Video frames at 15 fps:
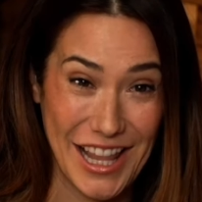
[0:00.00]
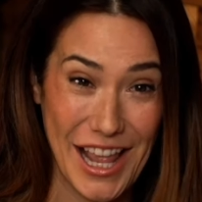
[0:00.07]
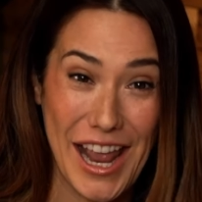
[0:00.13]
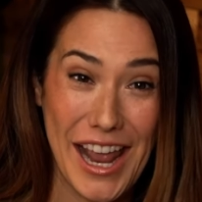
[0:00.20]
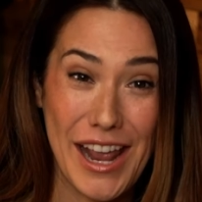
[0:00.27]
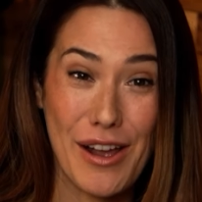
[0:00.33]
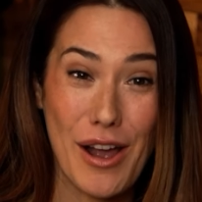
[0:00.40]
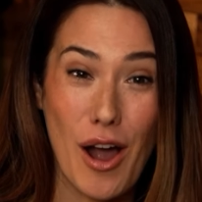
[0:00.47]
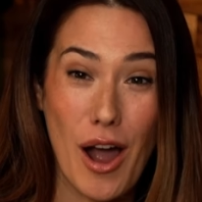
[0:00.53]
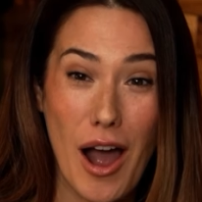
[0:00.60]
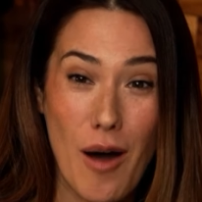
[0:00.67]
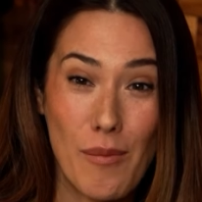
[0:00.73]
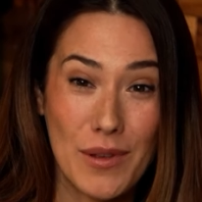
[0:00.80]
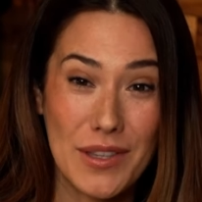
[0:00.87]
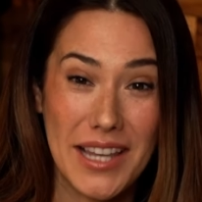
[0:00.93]
They
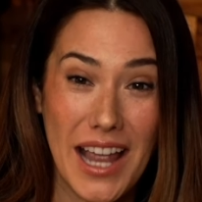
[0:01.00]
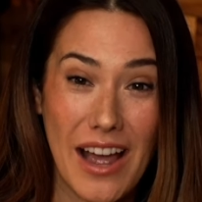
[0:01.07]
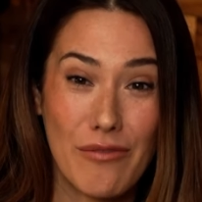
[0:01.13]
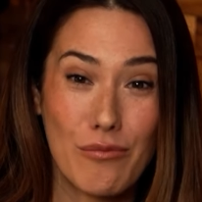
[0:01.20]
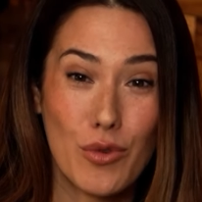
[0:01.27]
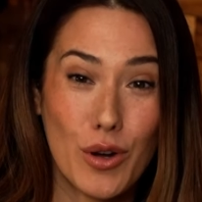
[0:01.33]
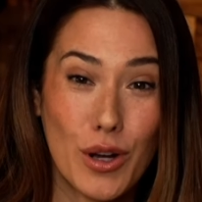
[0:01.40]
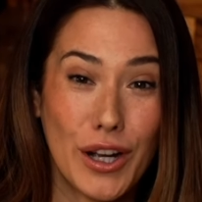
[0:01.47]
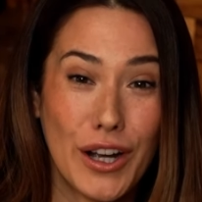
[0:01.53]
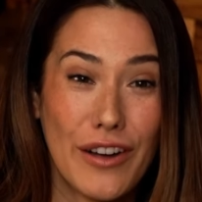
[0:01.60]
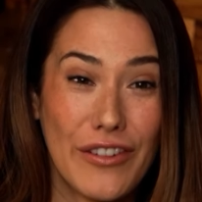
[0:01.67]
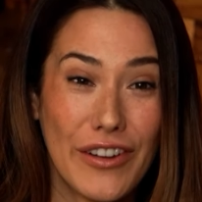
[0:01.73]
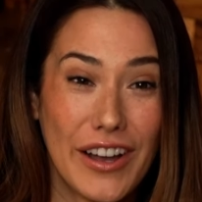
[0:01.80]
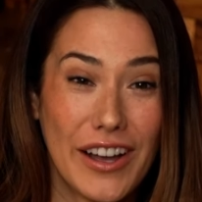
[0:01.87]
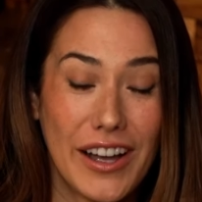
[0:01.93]
almost have more
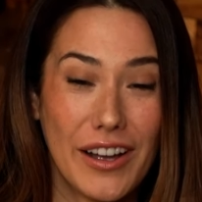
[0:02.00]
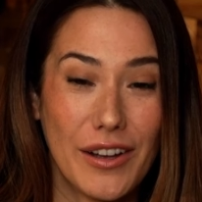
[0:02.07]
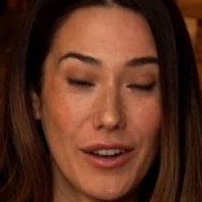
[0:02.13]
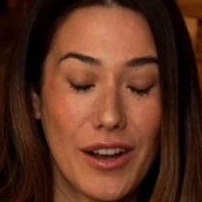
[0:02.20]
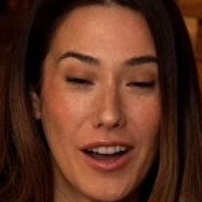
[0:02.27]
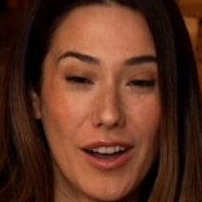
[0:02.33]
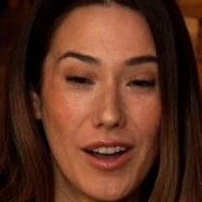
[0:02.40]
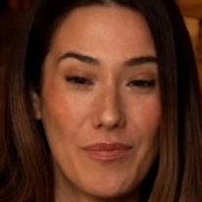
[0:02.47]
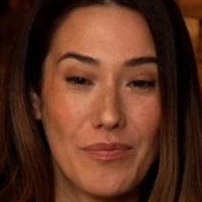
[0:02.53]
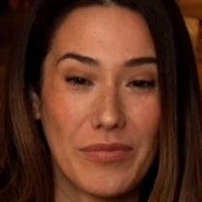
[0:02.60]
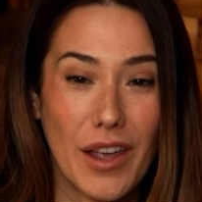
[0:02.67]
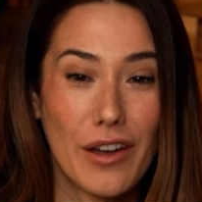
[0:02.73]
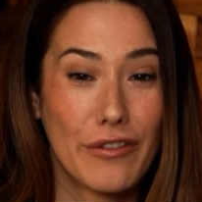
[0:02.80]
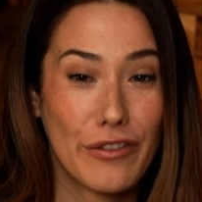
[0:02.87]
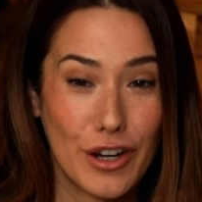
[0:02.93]
of a
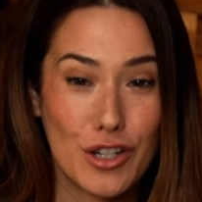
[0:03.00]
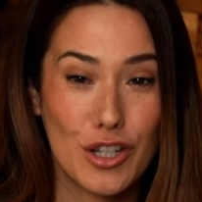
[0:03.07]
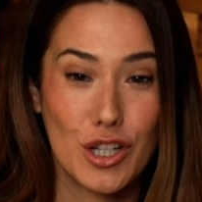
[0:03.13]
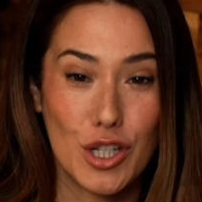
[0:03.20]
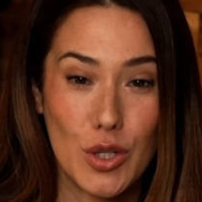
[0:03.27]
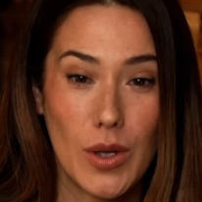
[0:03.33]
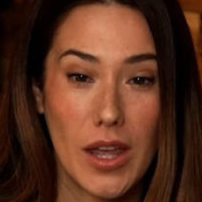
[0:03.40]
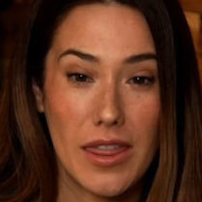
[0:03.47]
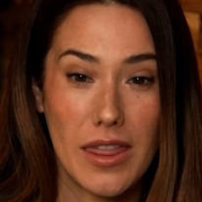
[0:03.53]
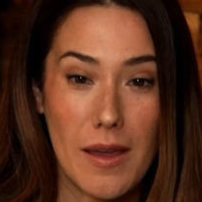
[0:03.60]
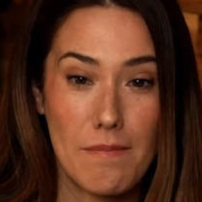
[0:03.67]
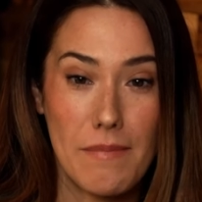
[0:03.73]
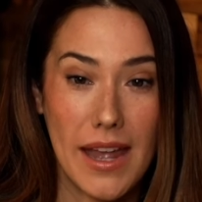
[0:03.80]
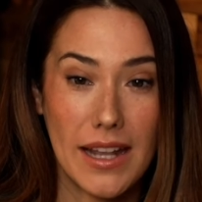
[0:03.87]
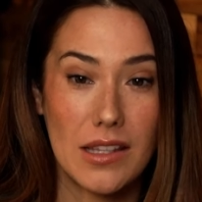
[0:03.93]
aversion to it
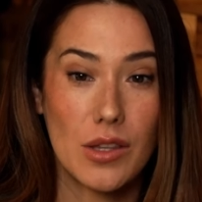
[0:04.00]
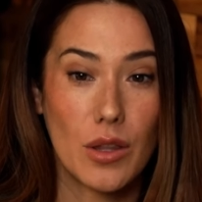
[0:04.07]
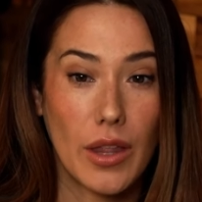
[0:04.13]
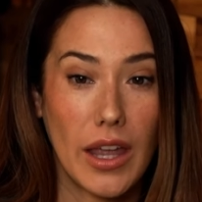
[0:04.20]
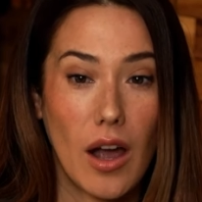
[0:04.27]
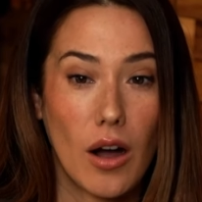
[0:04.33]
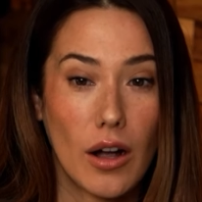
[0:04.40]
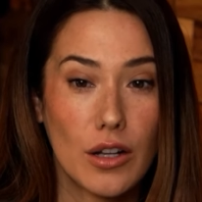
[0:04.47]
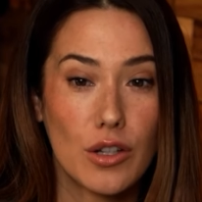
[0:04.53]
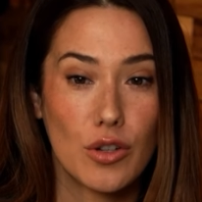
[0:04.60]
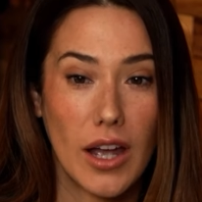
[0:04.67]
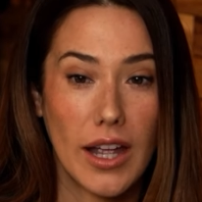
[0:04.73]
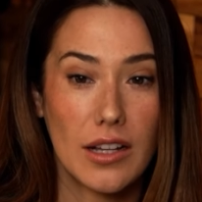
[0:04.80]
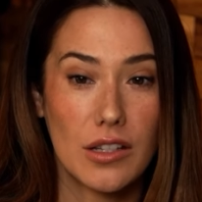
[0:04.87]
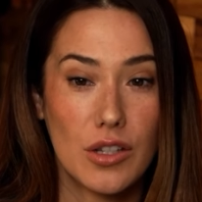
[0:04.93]
than men, so they are
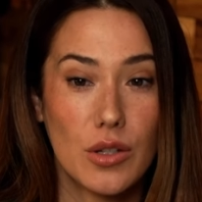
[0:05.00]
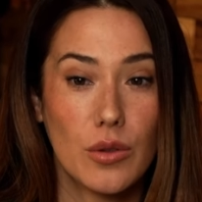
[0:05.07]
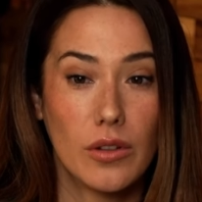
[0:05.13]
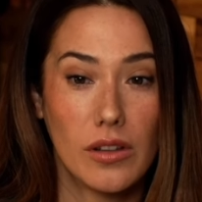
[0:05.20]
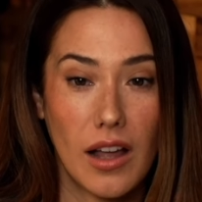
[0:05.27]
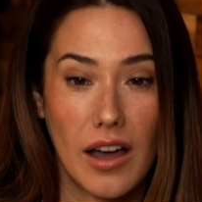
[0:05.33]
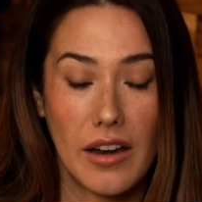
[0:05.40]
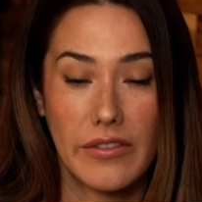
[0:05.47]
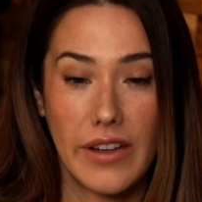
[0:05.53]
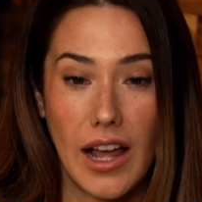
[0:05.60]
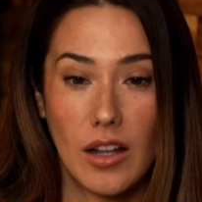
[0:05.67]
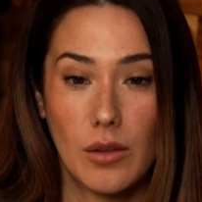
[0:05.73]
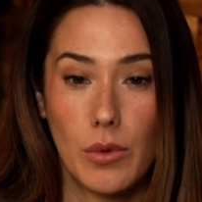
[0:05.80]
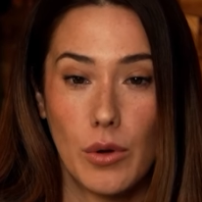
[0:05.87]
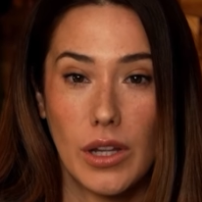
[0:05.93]
trying to do a lot of
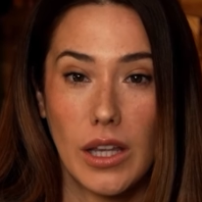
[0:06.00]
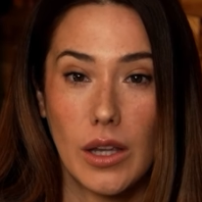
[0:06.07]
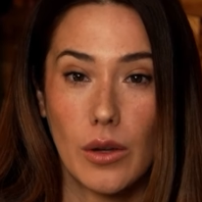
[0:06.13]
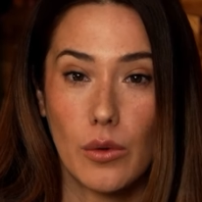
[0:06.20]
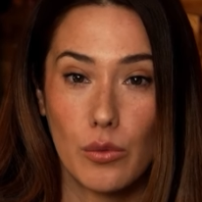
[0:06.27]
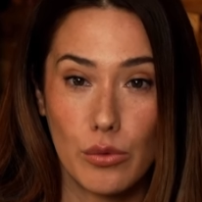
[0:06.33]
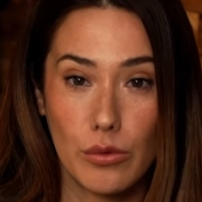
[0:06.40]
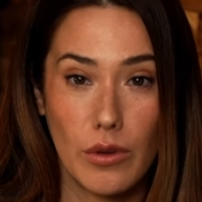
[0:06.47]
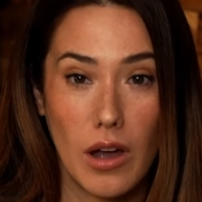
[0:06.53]
alimony